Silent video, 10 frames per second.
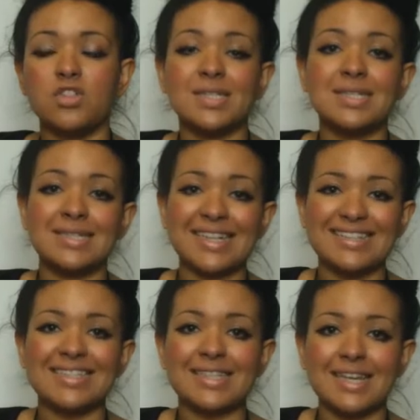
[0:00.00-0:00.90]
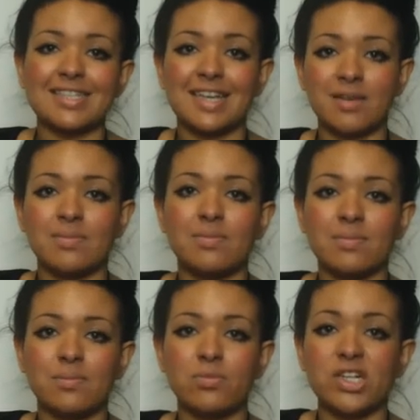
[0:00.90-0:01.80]
address these intersecting
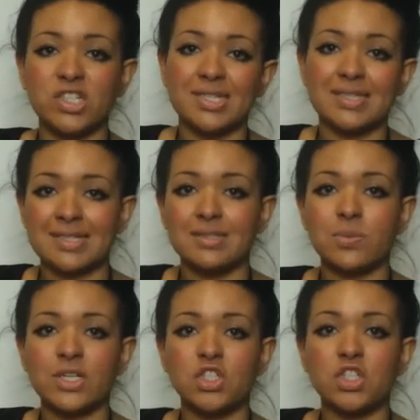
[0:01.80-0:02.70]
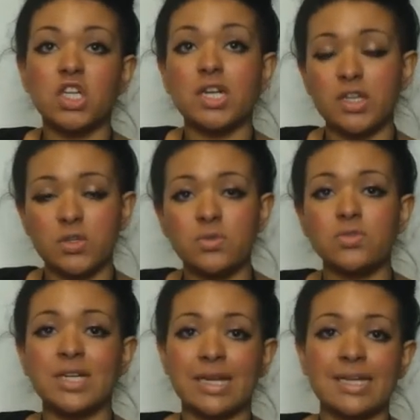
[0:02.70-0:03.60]
prejudices which
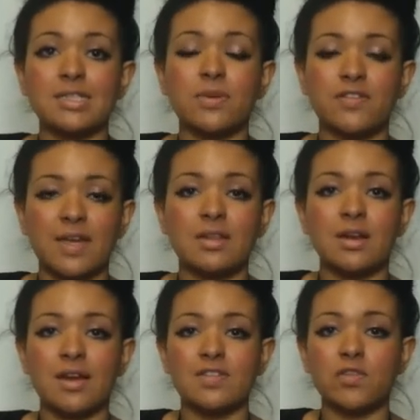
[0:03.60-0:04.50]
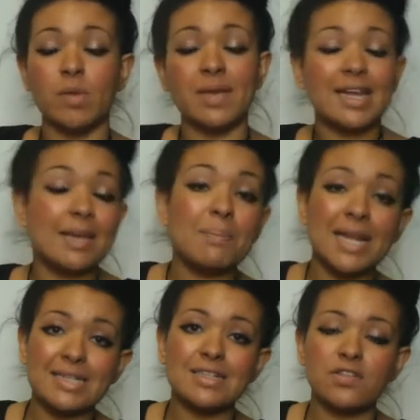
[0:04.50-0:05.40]
collude really to affect the lives of women in
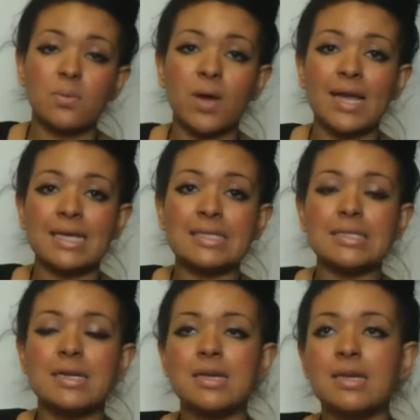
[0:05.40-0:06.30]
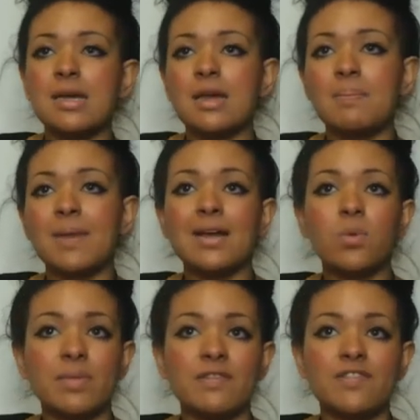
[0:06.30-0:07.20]
many different ways. Black
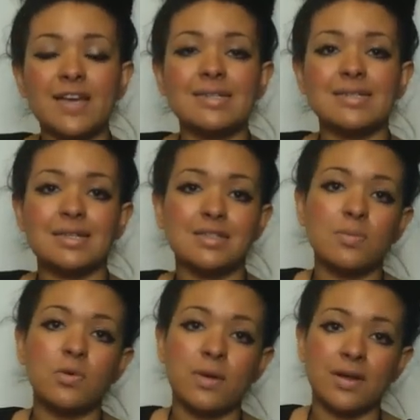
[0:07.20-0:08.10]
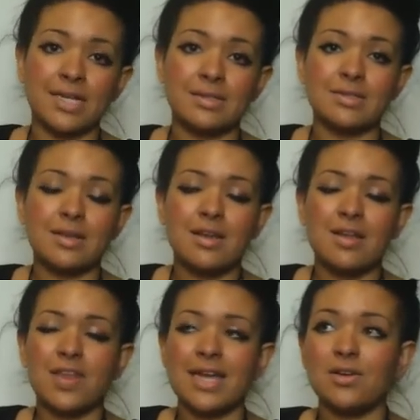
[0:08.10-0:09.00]
women face a double bind.
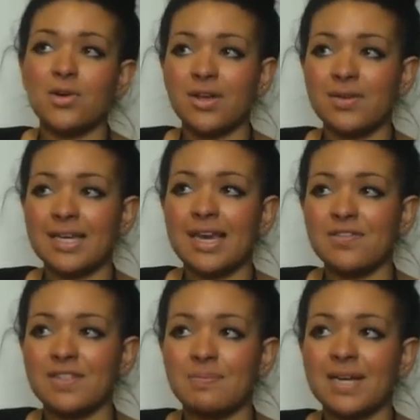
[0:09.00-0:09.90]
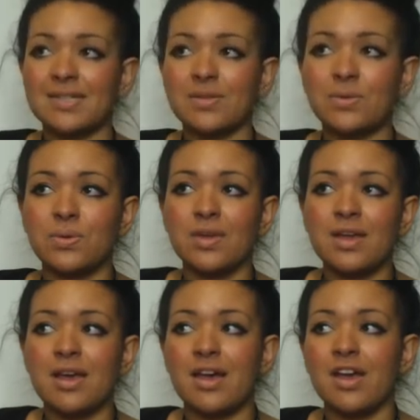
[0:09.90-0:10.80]
They not only have to battle
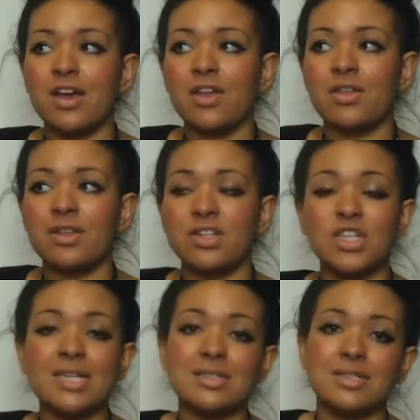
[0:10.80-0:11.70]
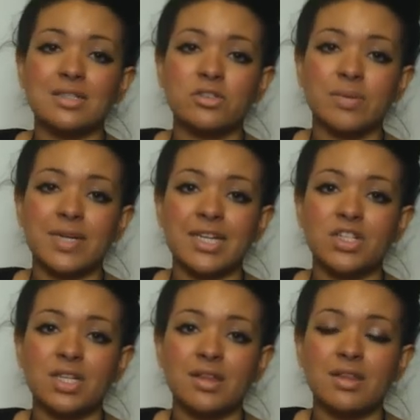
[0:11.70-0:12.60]
the gender
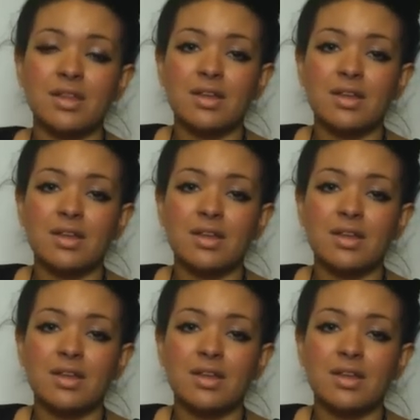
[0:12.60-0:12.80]
discrimination